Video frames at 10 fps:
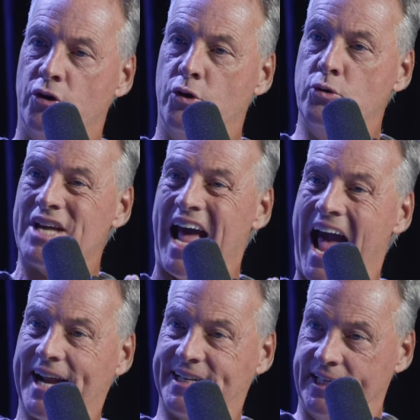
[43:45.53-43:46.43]
who's
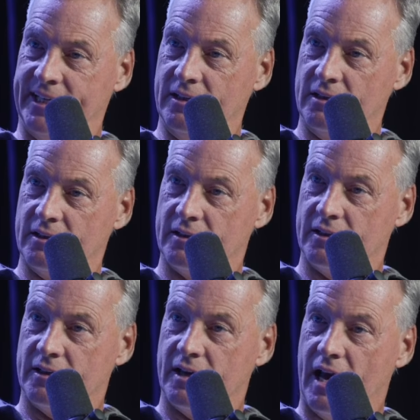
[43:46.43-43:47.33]
acting
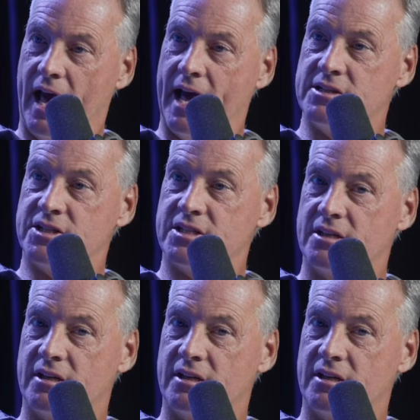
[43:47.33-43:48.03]
as